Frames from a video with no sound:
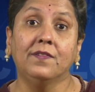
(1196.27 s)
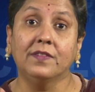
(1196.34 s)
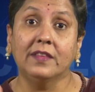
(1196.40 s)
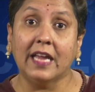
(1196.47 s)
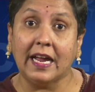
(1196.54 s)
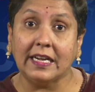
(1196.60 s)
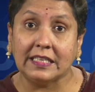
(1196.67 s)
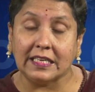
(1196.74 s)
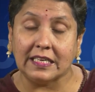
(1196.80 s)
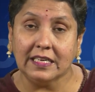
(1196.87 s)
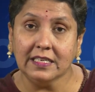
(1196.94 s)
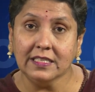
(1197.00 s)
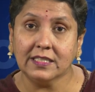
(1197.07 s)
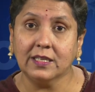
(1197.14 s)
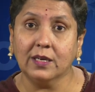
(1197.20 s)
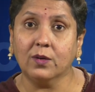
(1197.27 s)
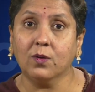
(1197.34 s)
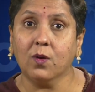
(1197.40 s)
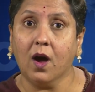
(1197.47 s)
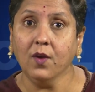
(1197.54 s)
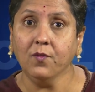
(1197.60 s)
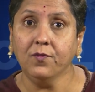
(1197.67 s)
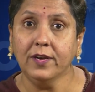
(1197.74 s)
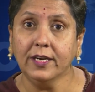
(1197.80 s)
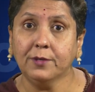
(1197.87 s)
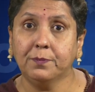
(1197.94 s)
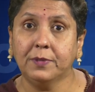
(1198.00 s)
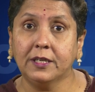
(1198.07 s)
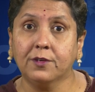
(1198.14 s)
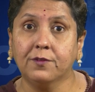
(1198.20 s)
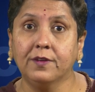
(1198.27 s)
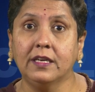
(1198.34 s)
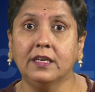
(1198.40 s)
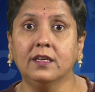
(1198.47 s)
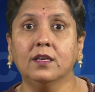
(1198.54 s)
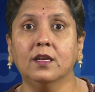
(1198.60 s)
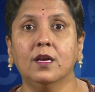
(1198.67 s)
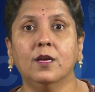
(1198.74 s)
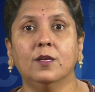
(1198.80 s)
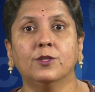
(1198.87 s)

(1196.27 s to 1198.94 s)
that is the conflict between